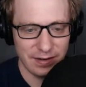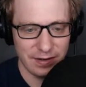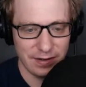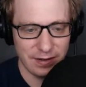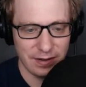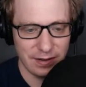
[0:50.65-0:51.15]

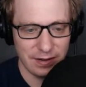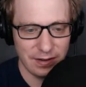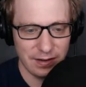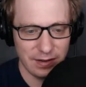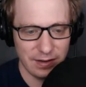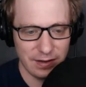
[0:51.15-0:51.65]

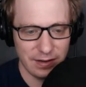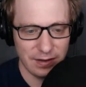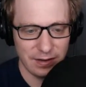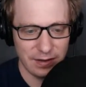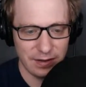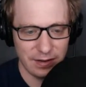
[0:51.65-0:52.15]

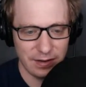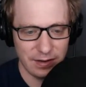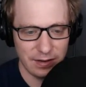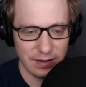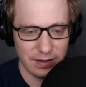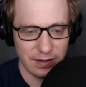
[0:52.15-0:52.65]

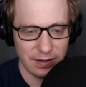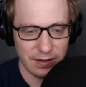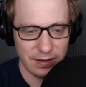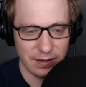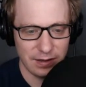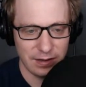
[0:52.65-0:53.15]

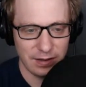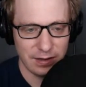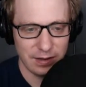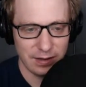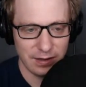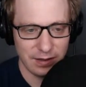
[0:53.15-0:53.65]

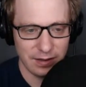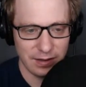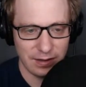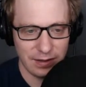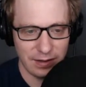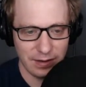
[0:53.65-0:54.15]

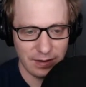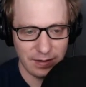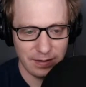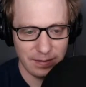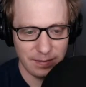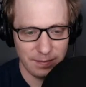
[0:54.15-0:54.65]

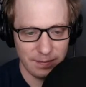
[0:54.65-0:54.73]
The person shown says nothing.